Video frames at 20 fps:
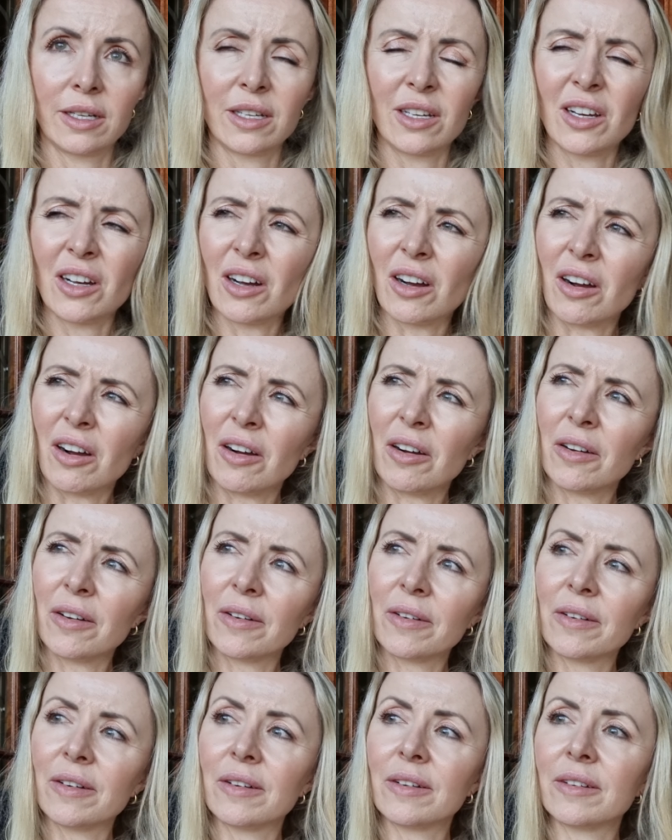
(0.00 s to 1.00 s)
yeah,
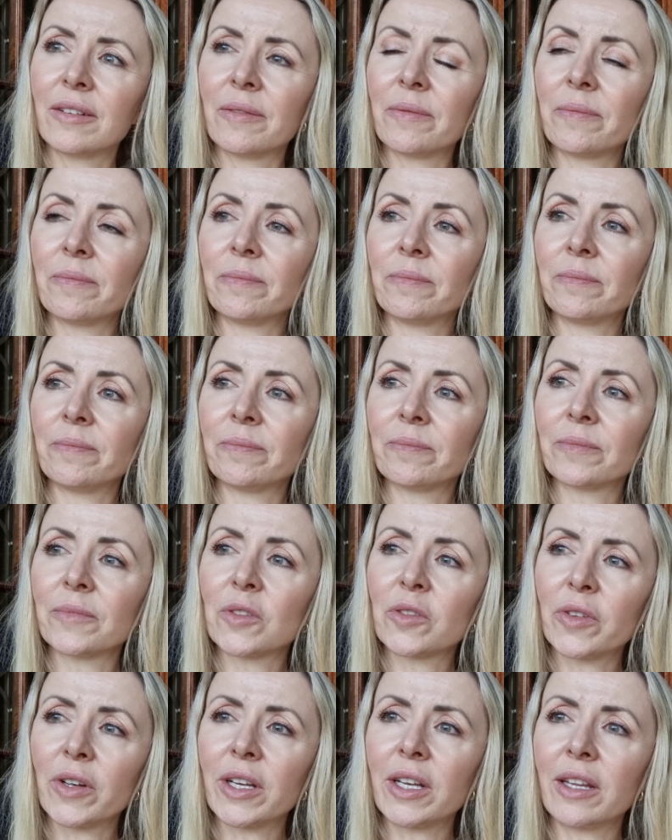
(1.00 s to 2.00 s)

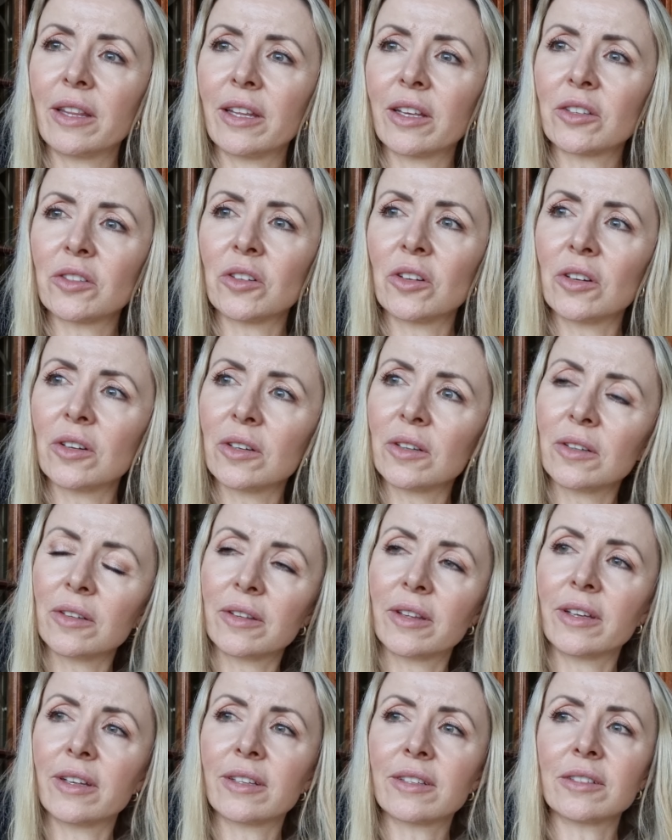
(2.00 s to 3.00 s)
it's funny. There
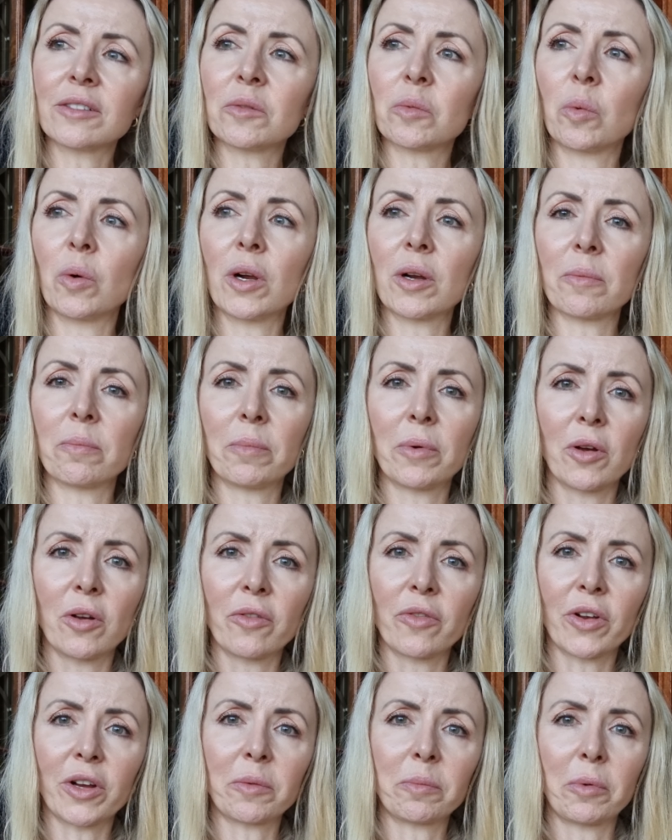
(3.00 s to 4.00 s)
isn't one
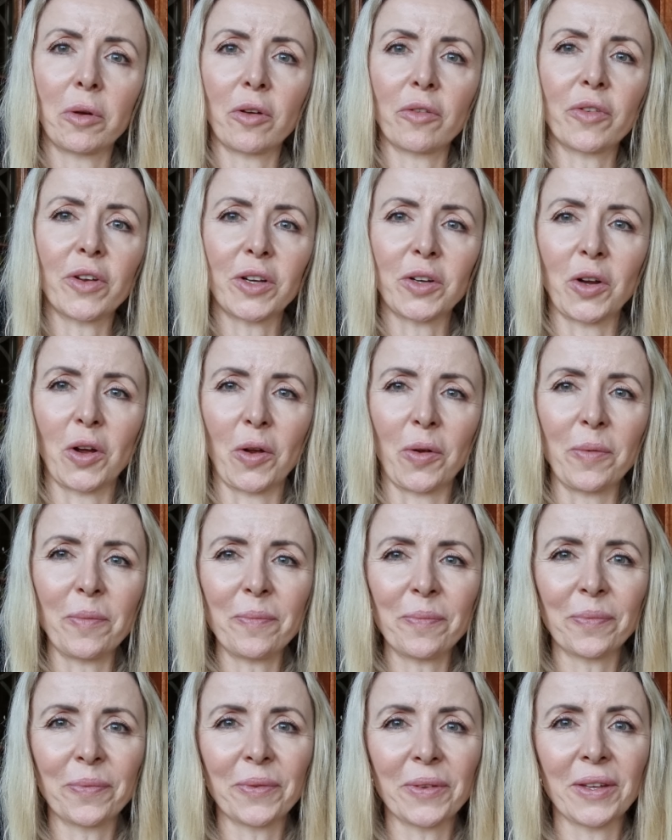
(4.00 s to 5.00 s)
perfect
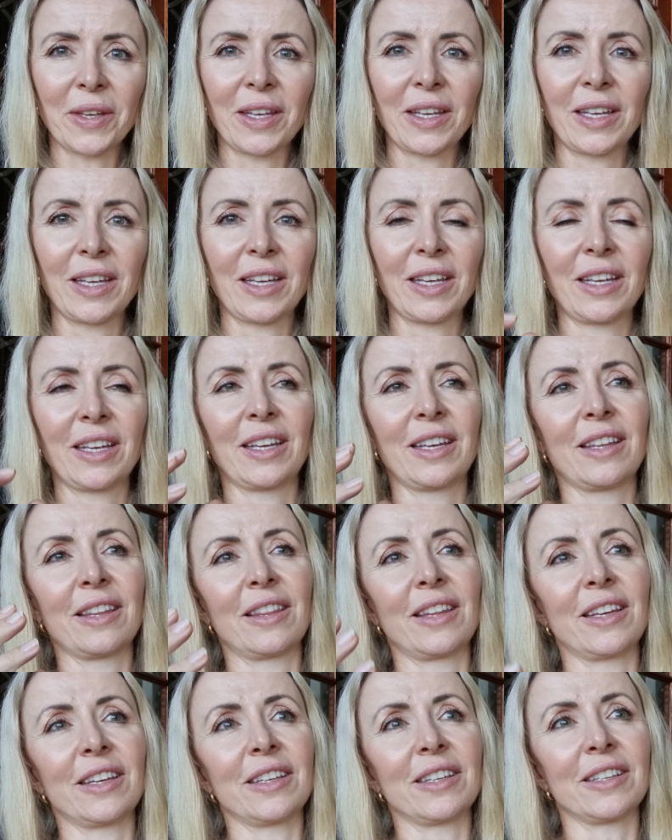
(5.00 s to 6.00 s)
home.
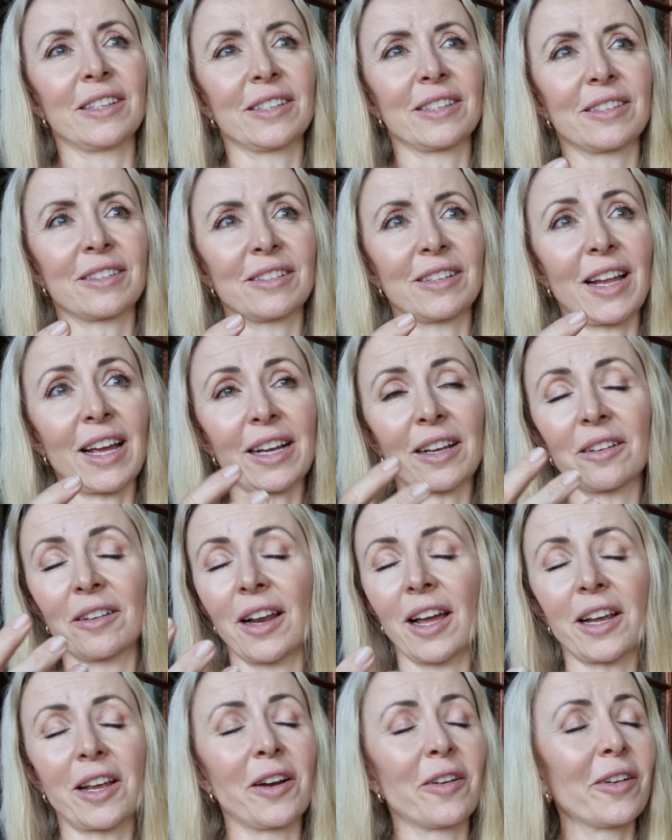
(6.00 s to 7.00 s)
There's like
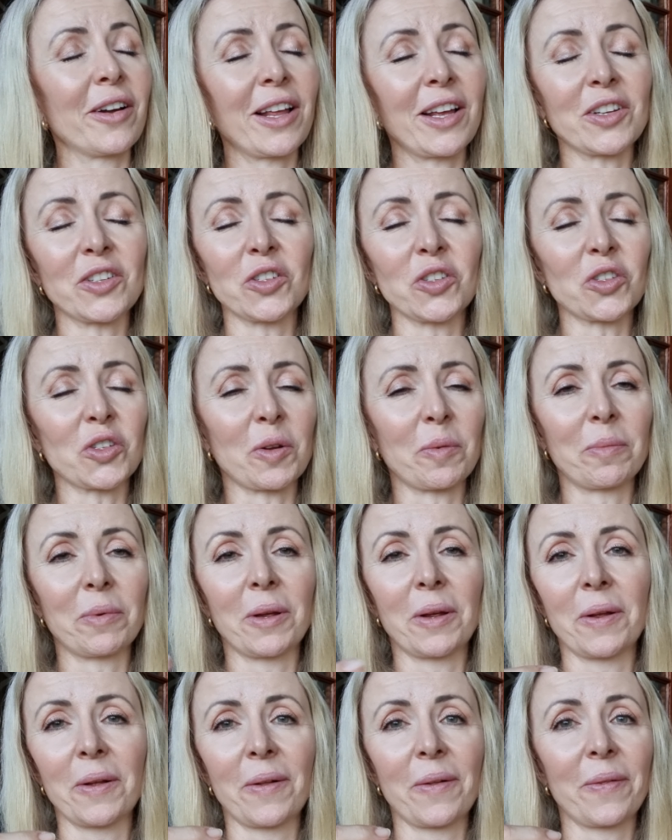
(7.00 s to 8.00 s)
a relationship.
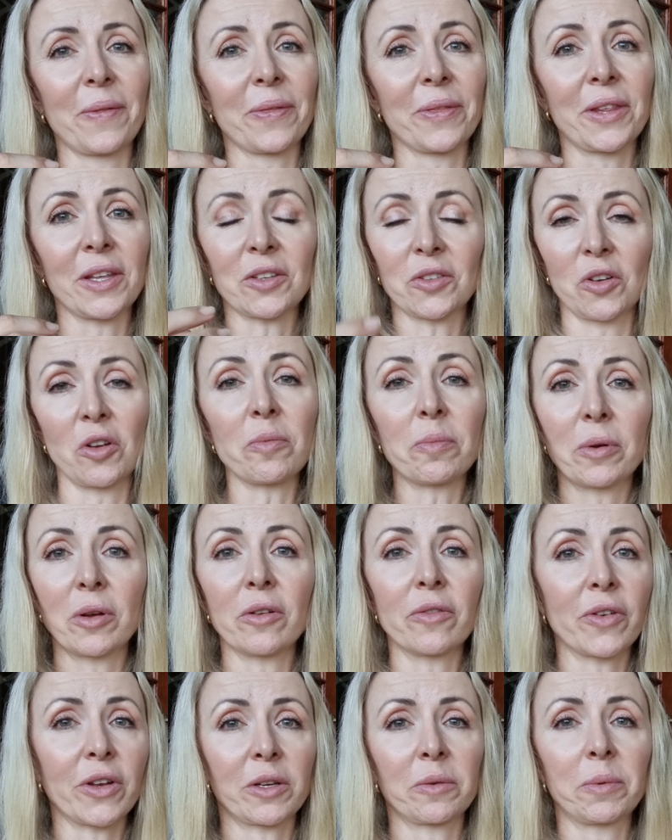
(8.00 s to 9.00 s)
There's no
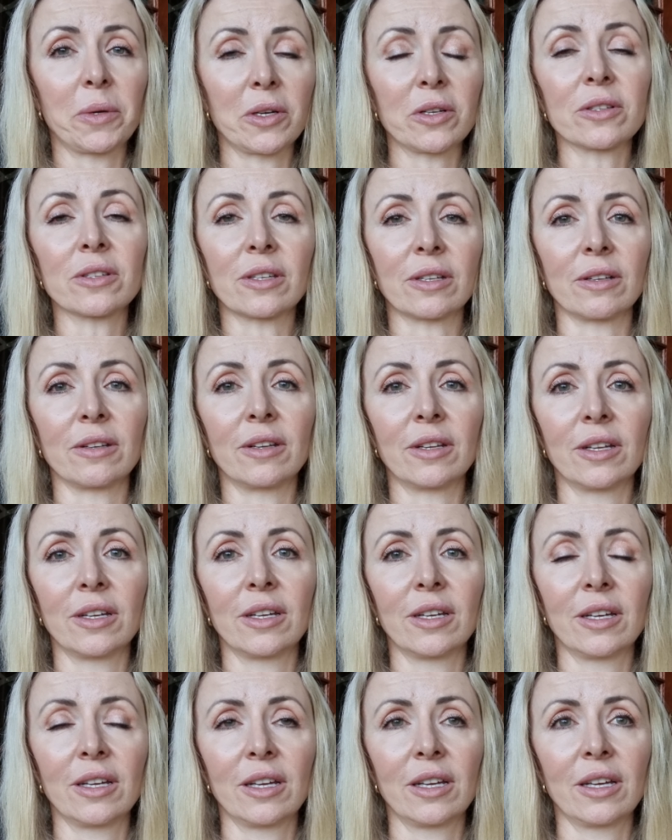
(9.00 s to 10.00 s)
perfect person.
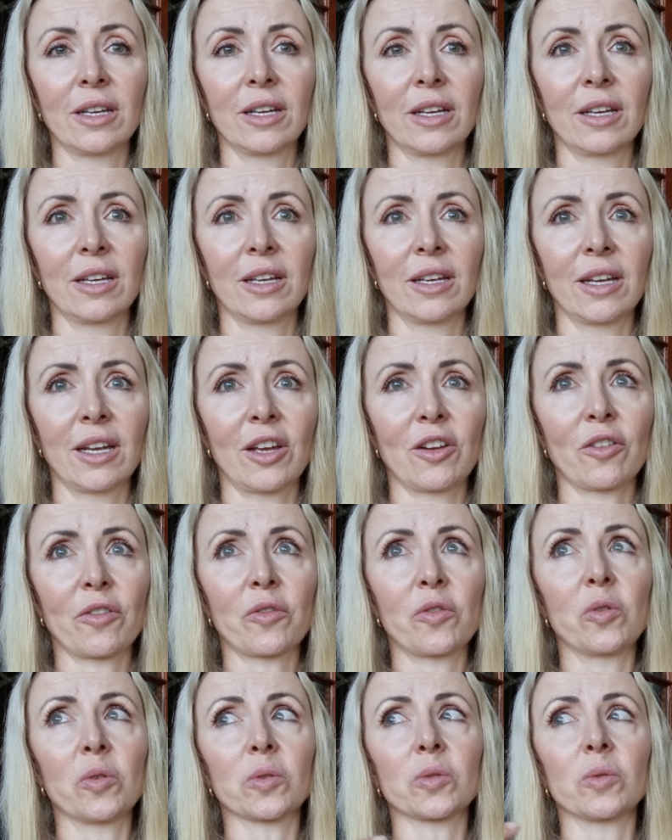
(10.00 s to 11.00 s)
And of
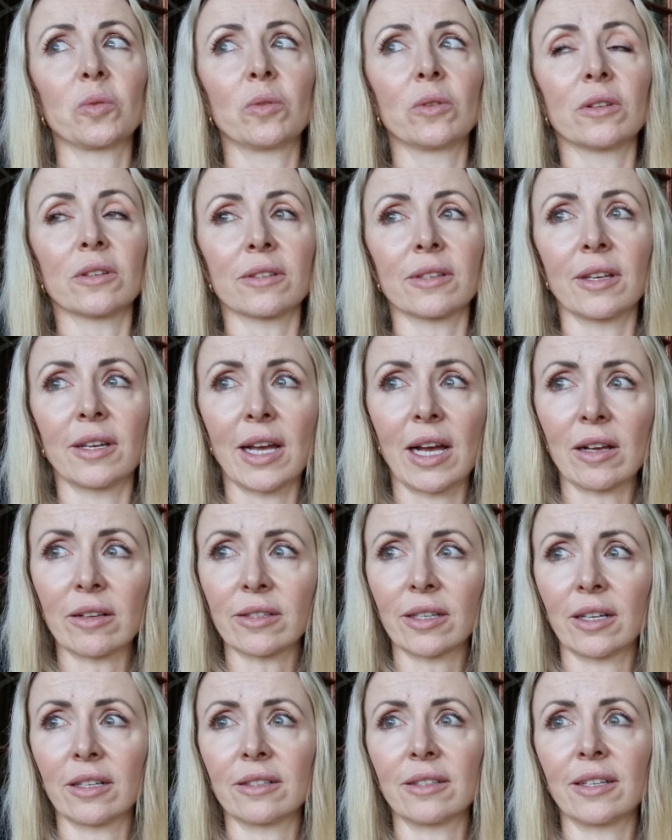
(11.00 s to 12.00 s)
course, all this house
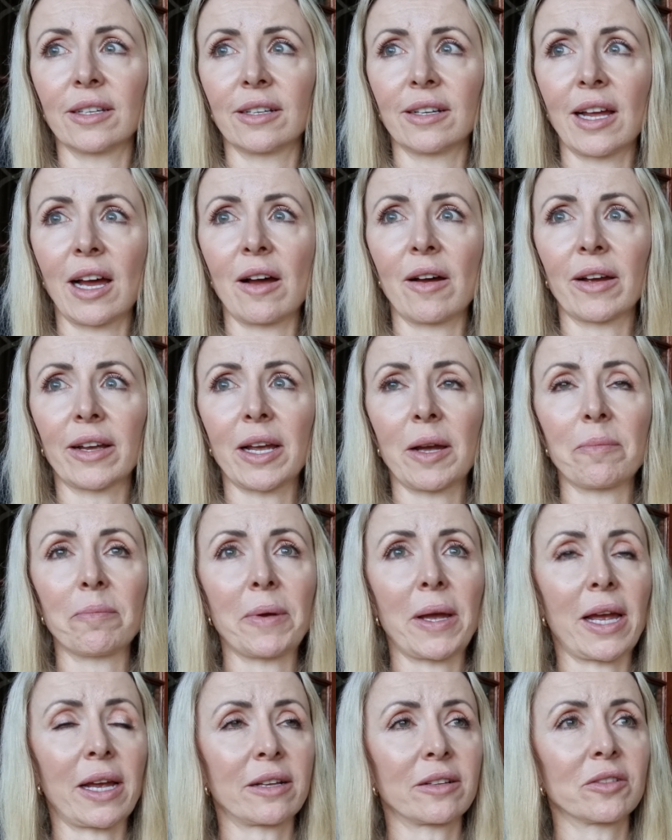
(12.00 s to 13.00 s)
hunting, now I come
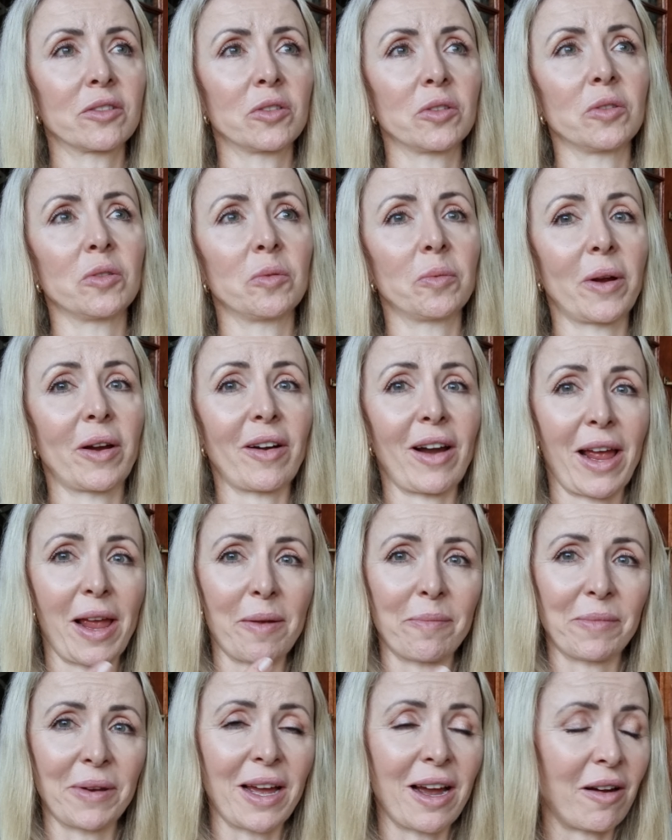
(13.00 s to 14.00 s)
back to where I
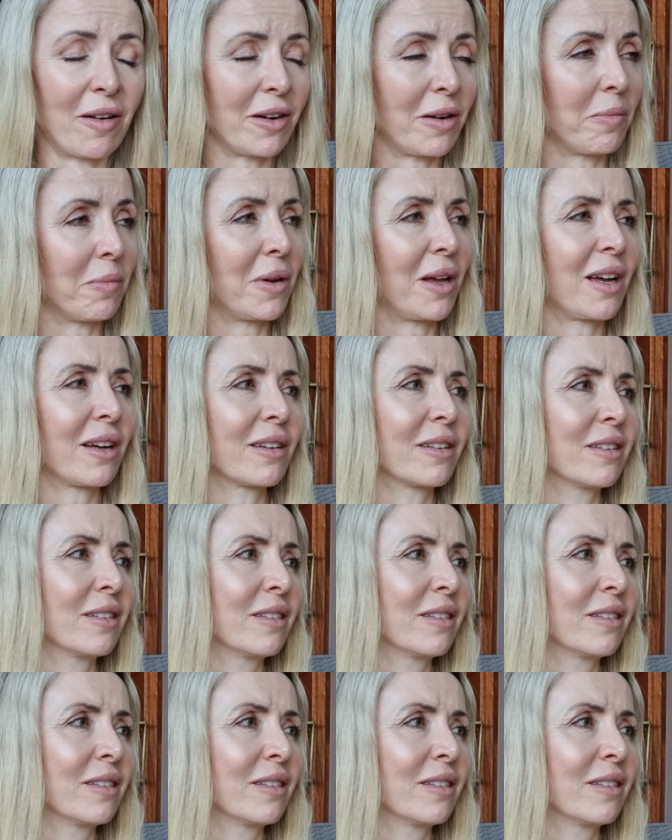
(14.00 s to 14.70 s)
am now, and I'm like,